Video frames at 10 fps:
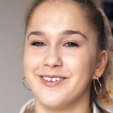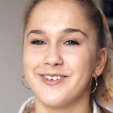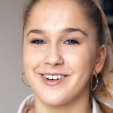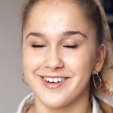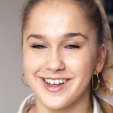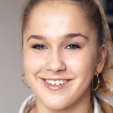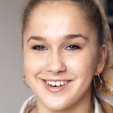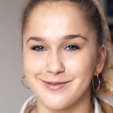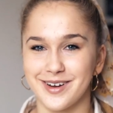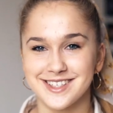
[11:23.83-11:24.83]
for
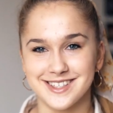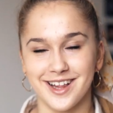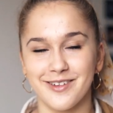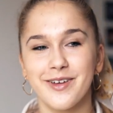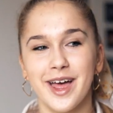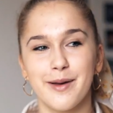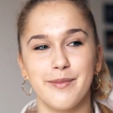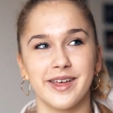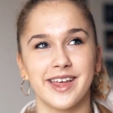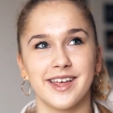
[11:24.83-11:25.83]
recording myself,
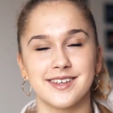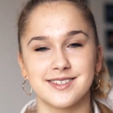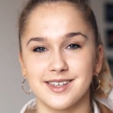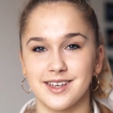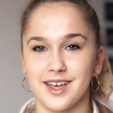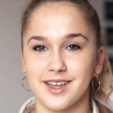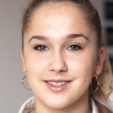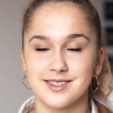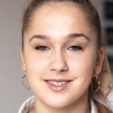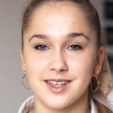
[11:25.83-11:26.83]
because
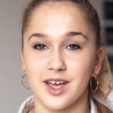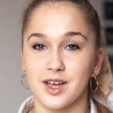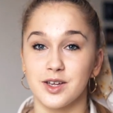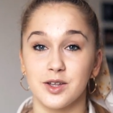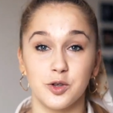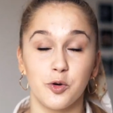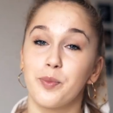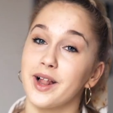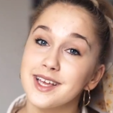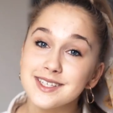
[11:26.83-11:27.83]
it's a new
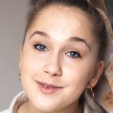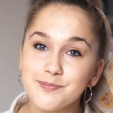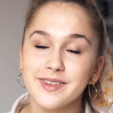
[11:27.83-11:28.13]
place.